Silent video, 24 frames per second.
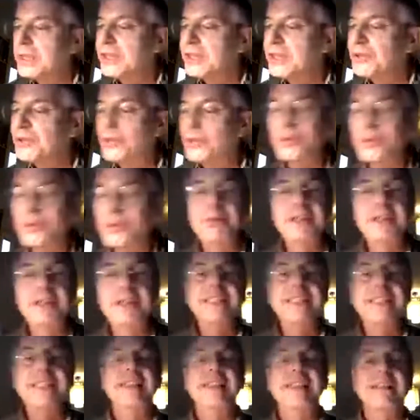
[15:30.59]
Joy,
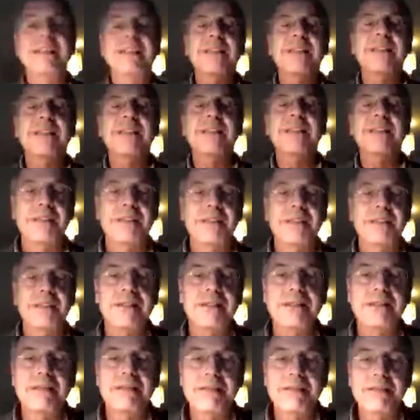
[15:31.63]
please
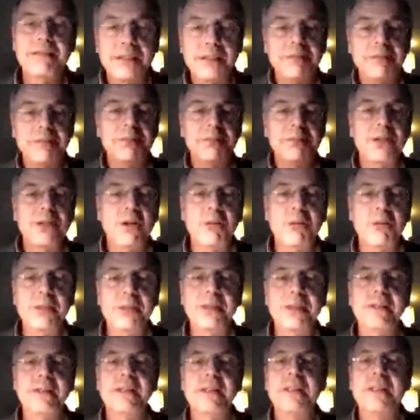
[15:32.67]
give me a
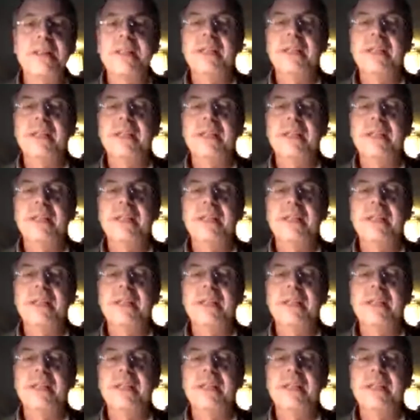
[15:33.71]
comment